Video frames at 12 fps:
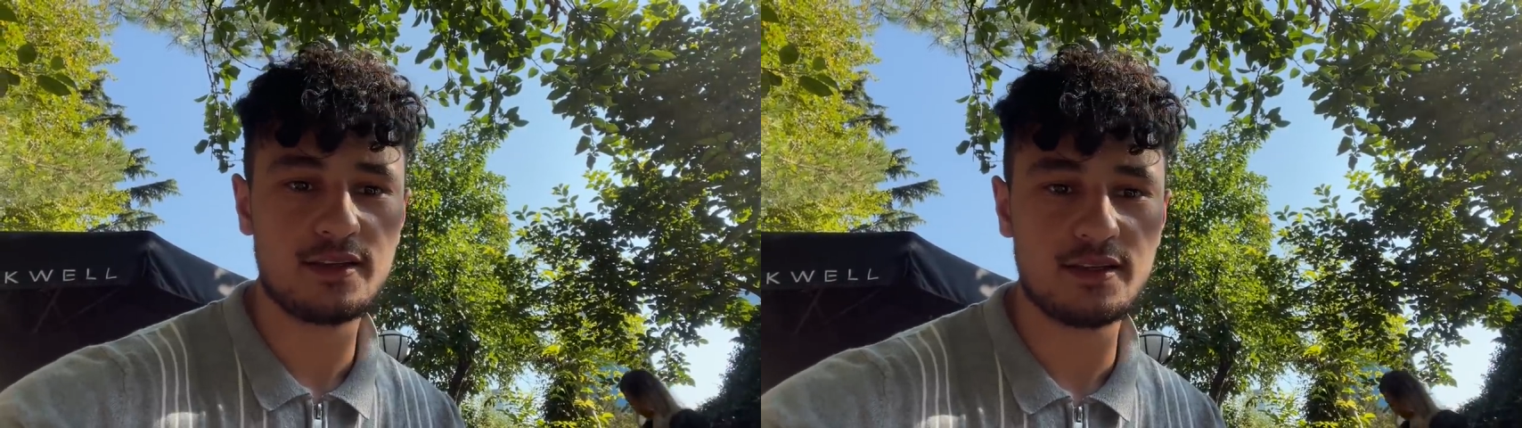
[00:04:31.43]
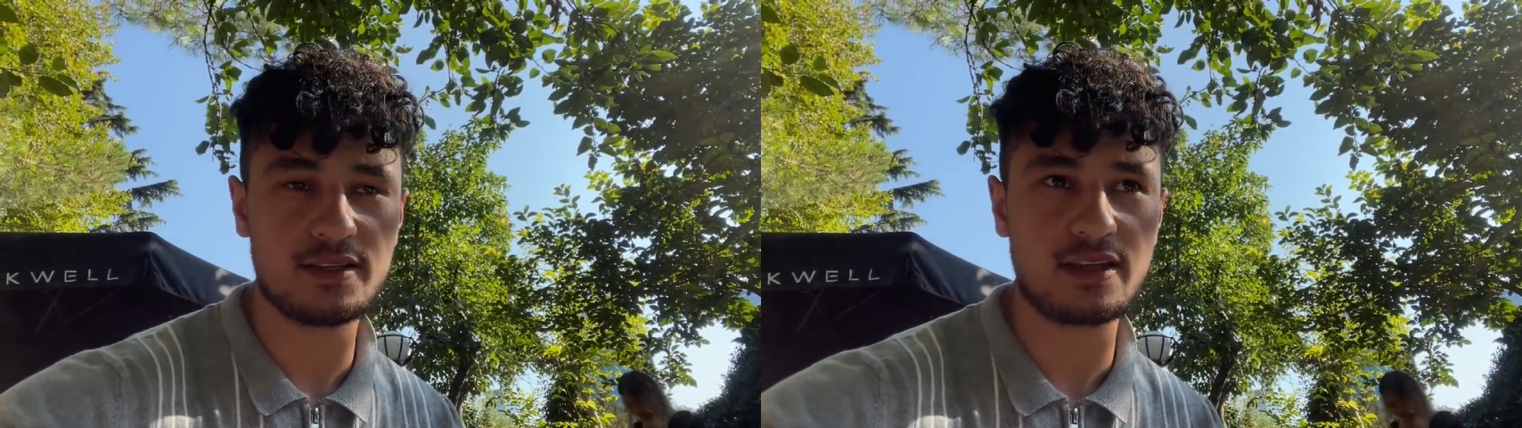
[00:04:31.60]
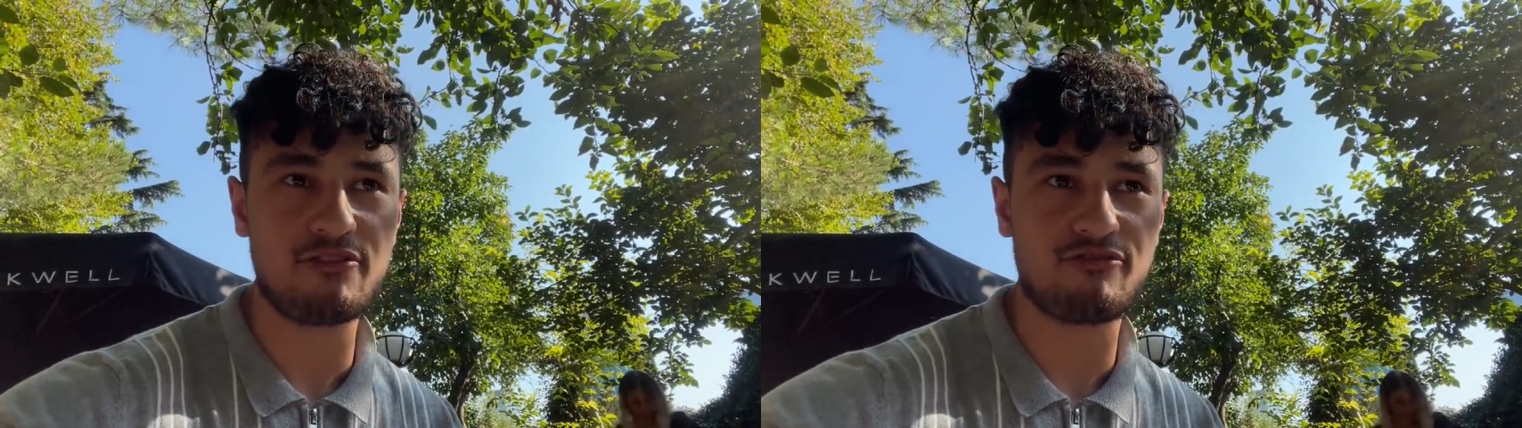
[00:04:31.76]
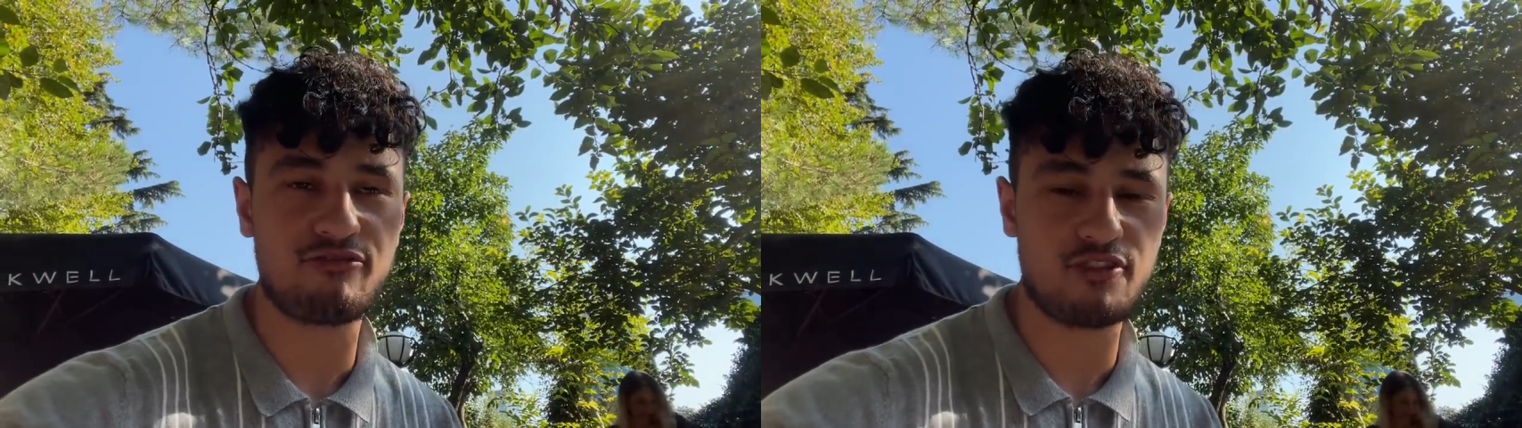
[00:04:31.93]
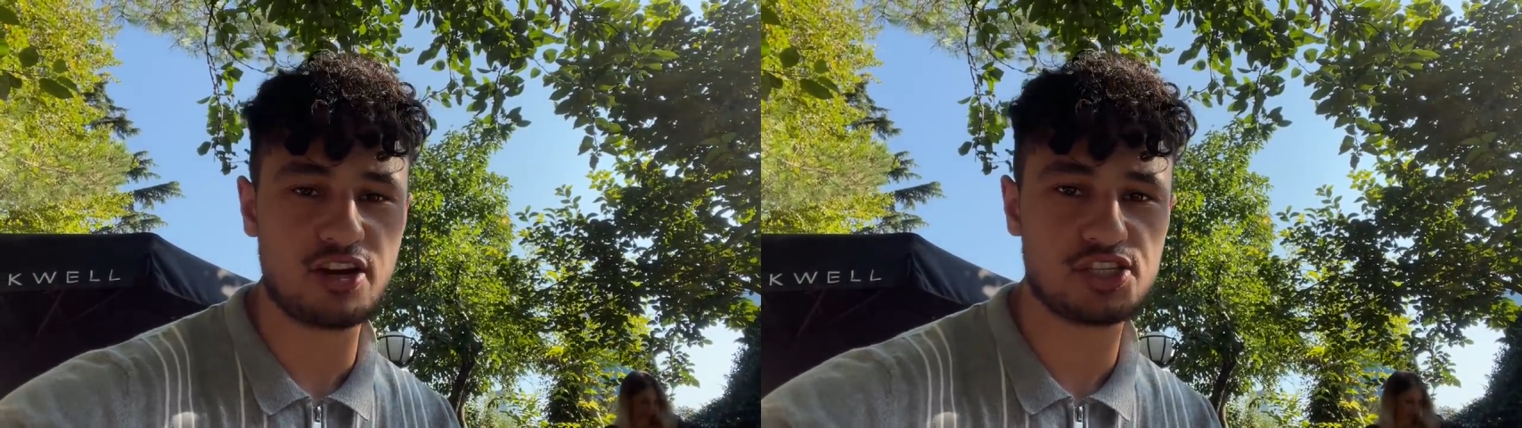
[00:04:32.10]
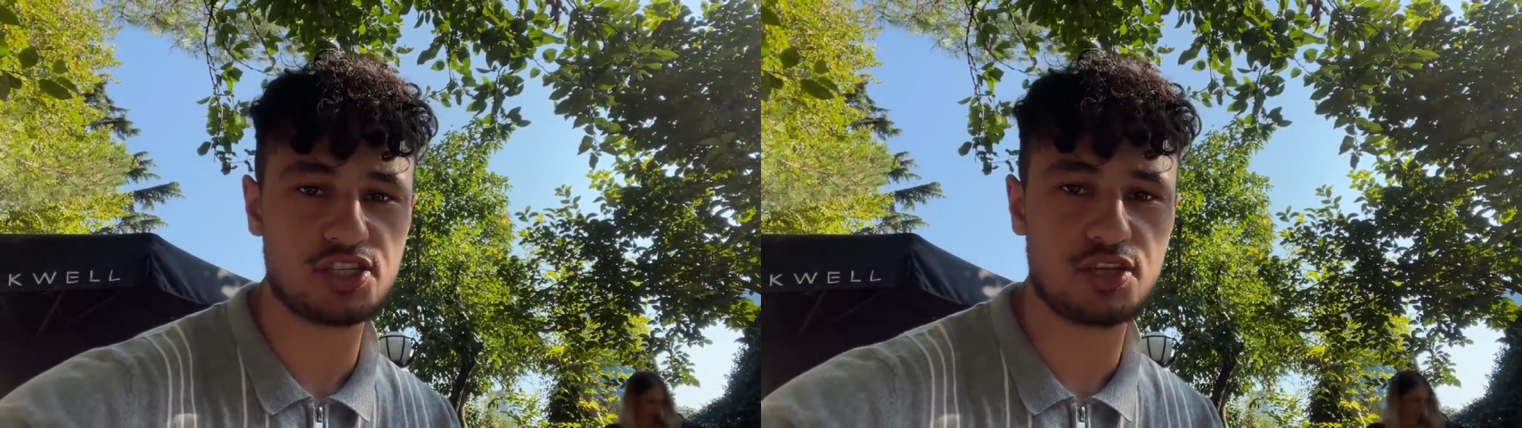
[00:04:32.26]
you'd get
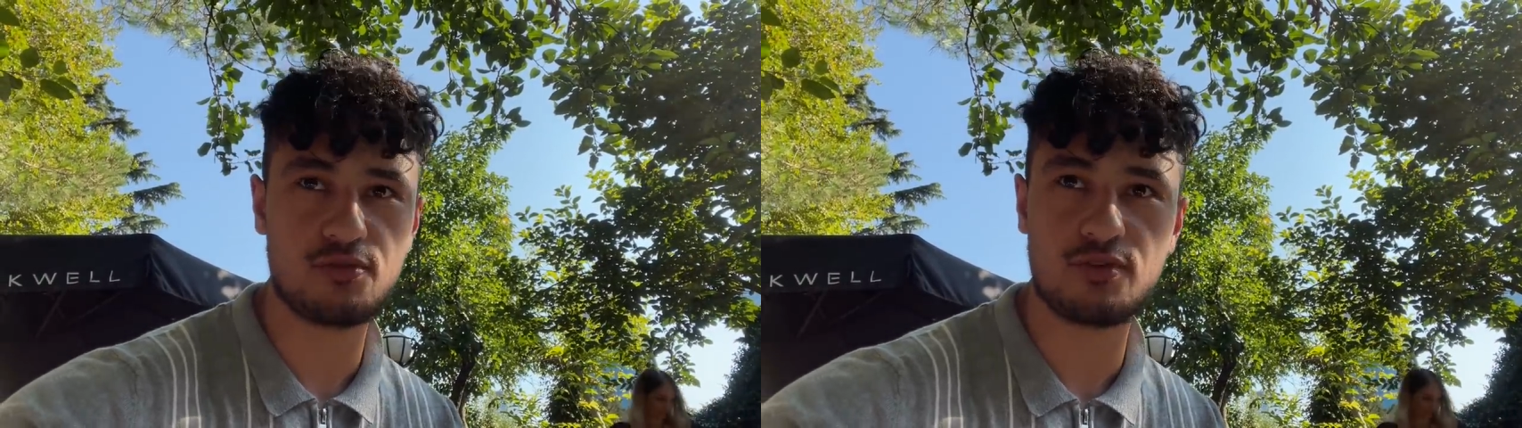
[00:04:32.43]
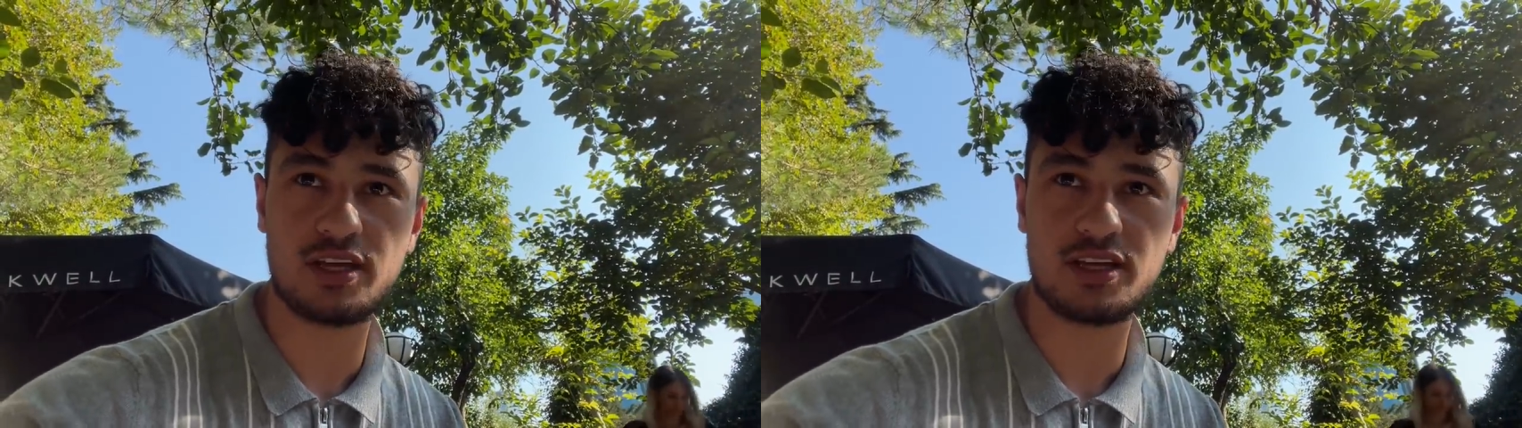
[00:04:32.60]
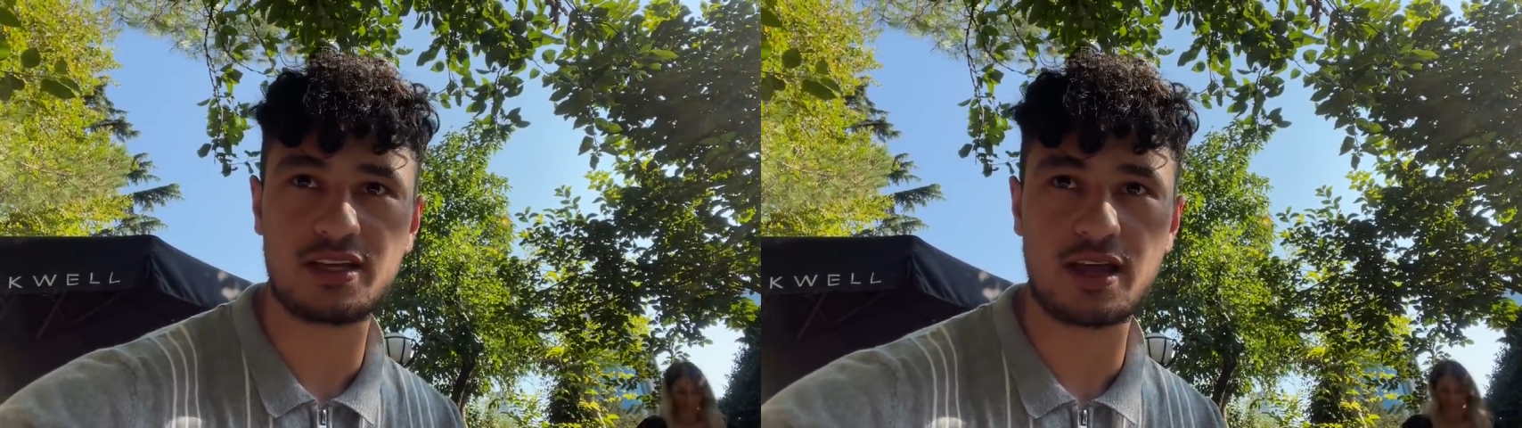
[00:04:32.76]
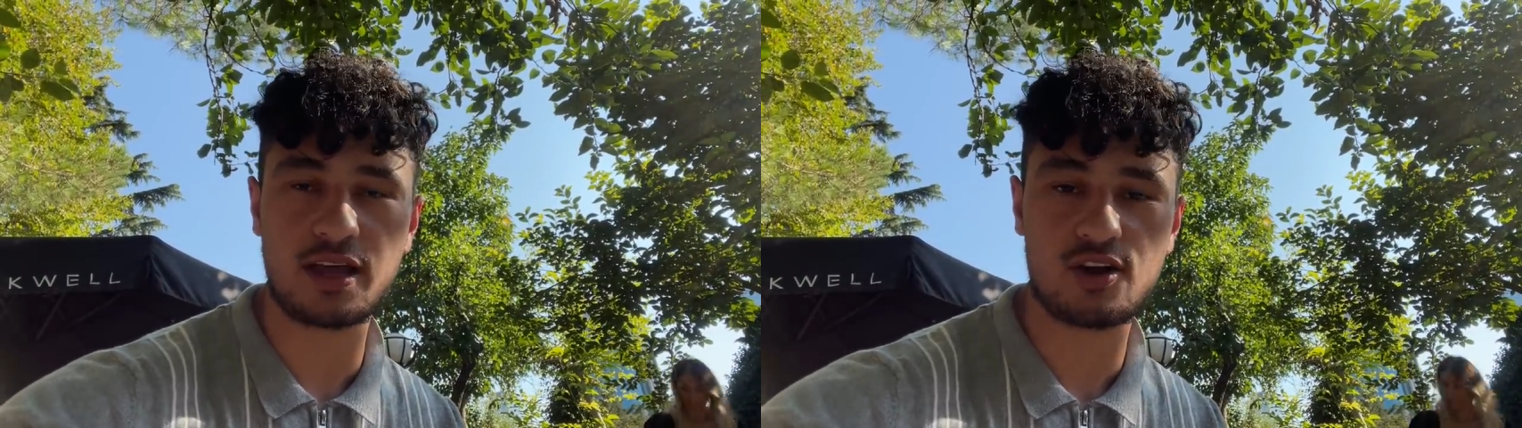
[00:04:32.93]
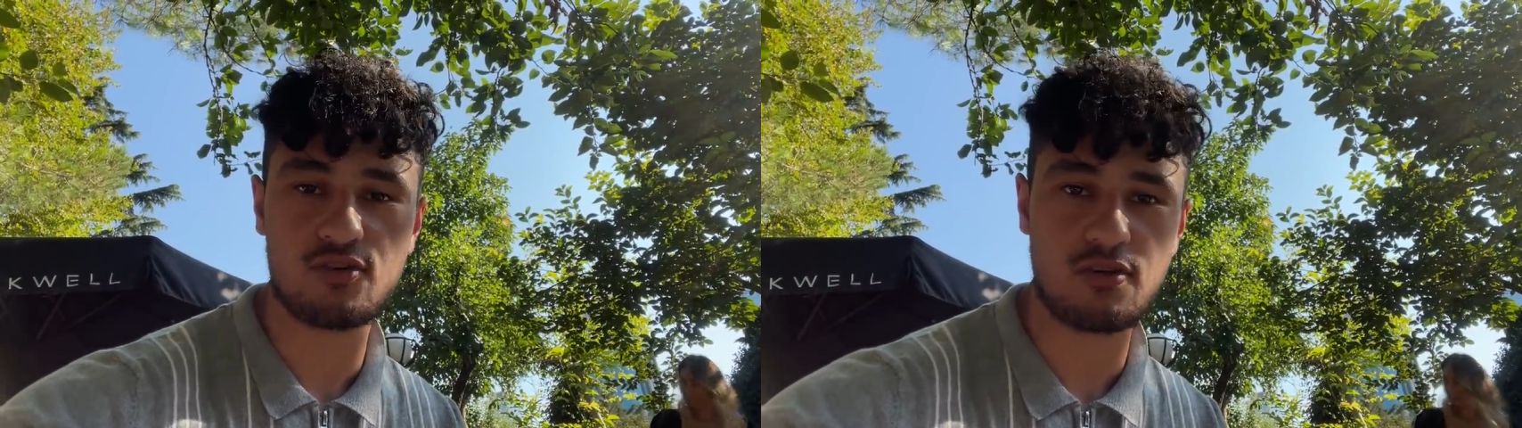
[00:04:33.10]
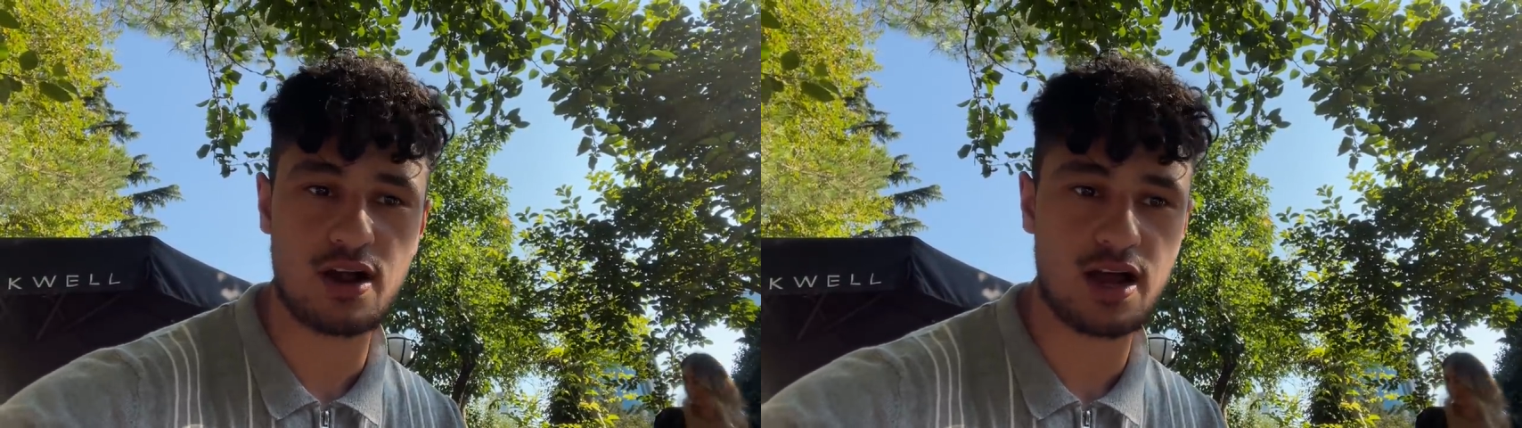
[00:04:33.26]
fresh tuna, you'd get
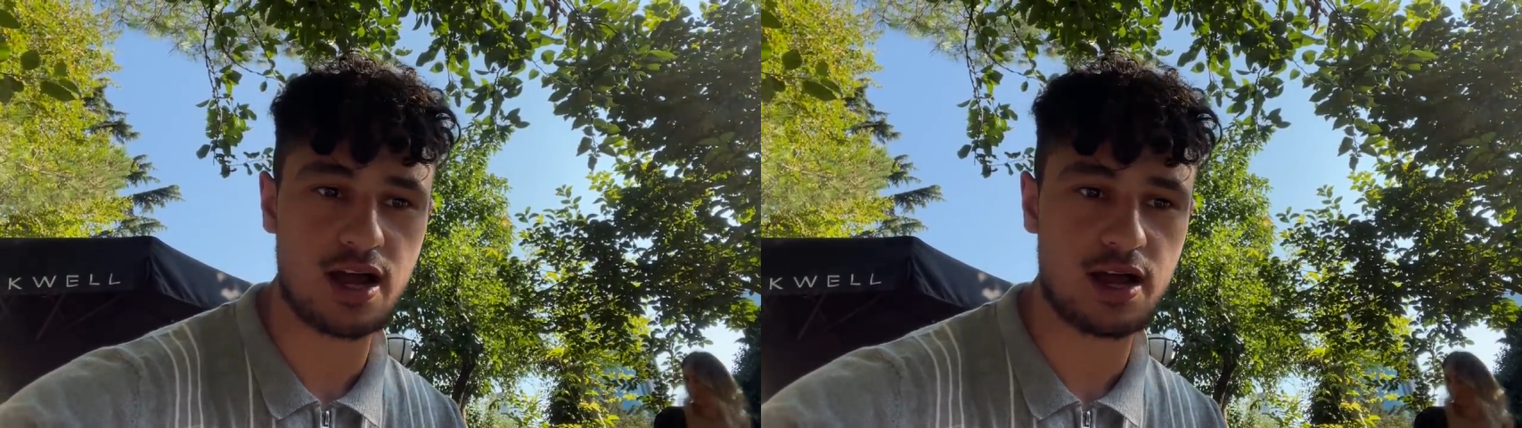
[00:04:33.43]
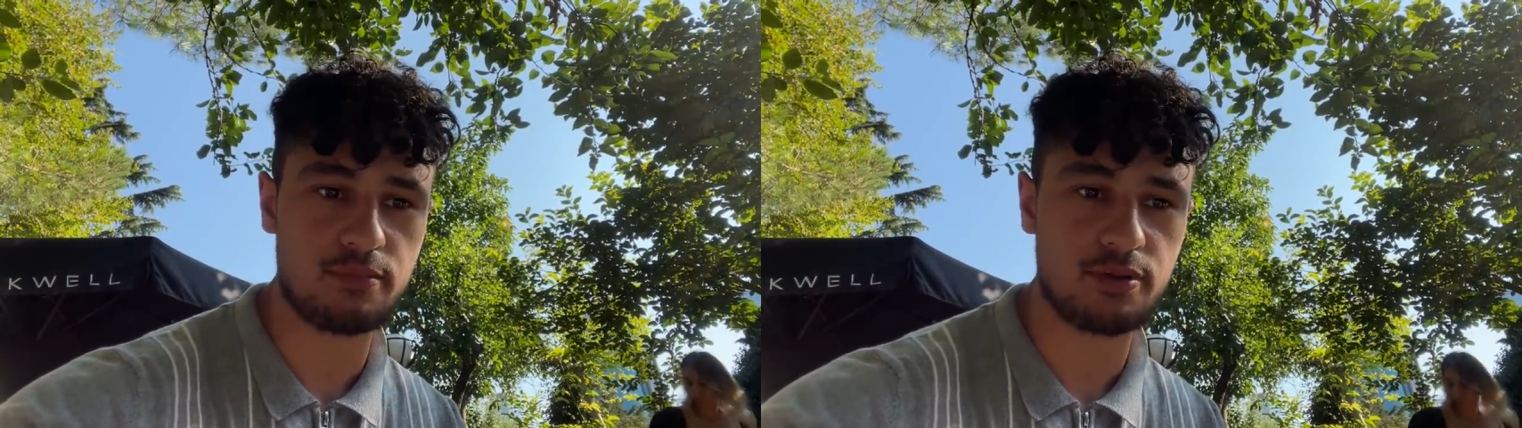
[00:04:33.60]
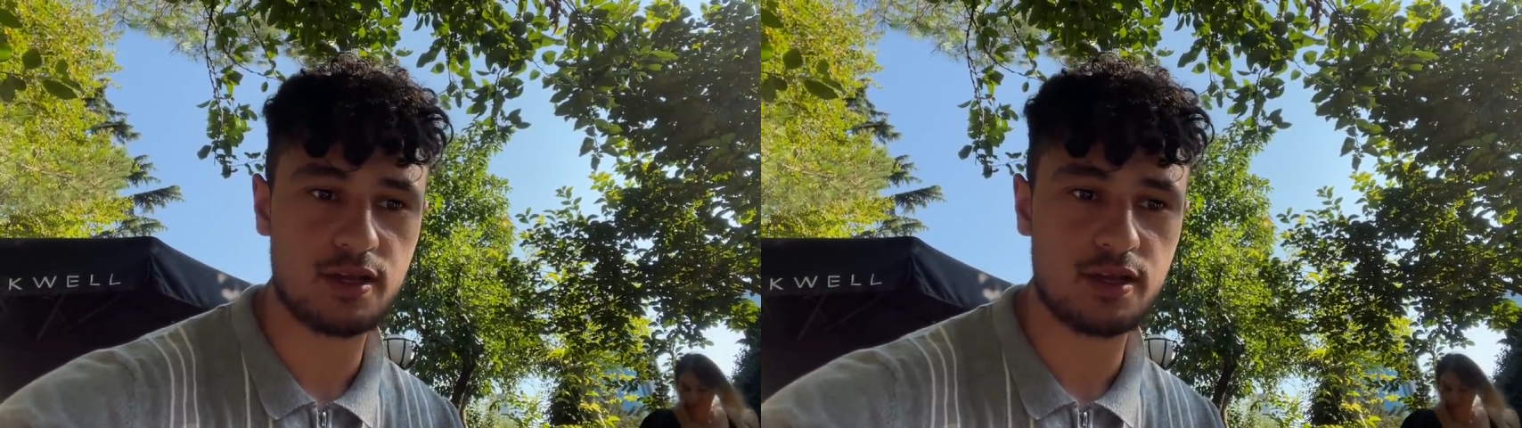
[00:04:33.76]
crab,